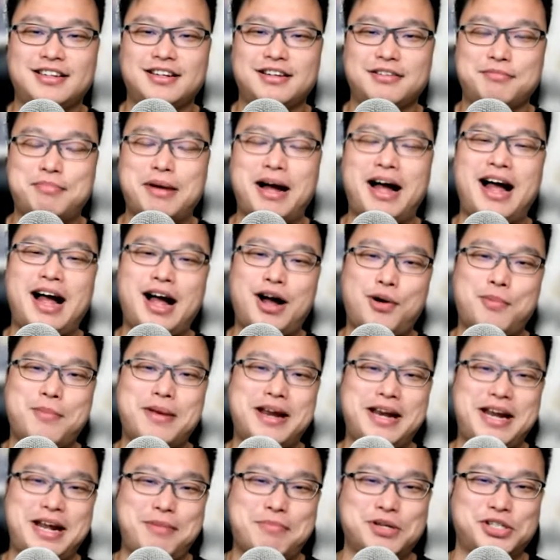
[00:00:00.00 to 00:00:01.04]
But how
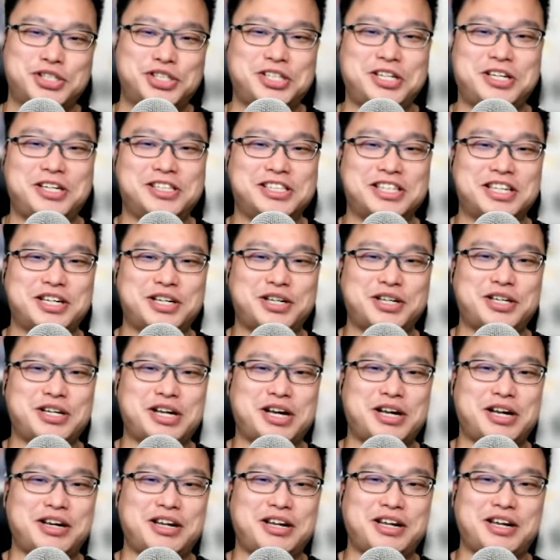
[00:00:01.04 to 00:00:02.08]
many machines are
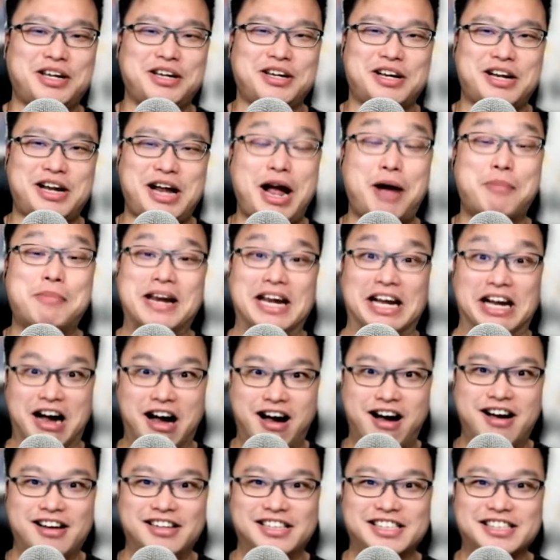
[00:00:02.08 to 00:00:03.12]
they? How many
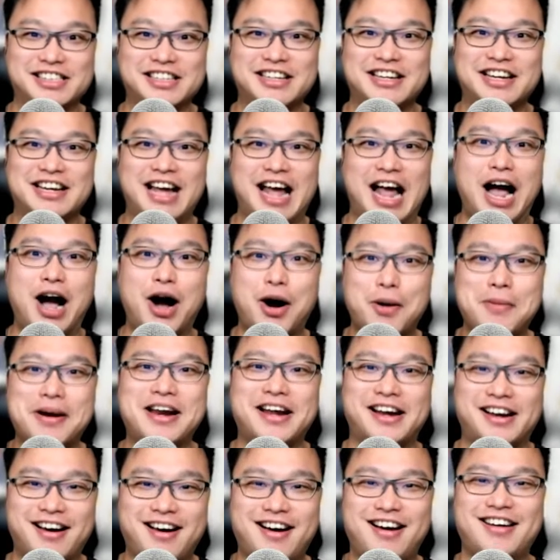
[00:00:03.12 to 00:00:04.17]
cards? How many
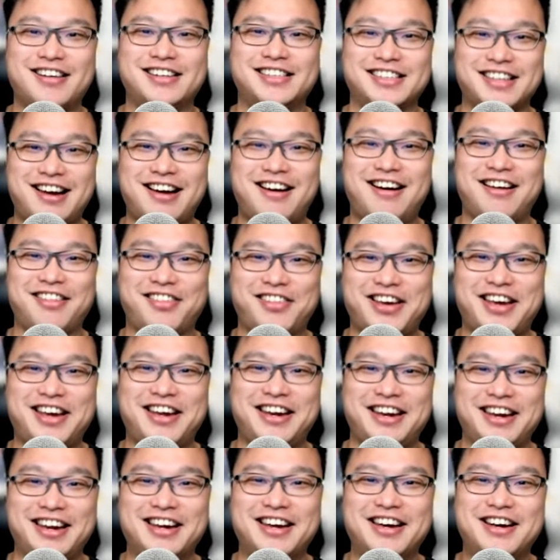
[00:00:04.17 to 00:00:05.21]
cards are
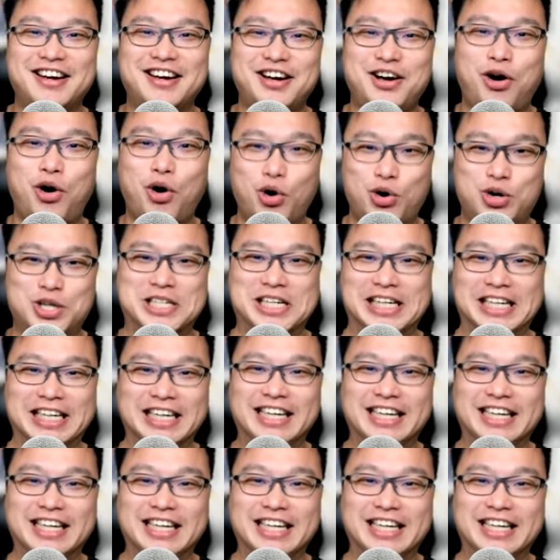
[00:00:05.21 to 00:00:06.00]
they hoarding?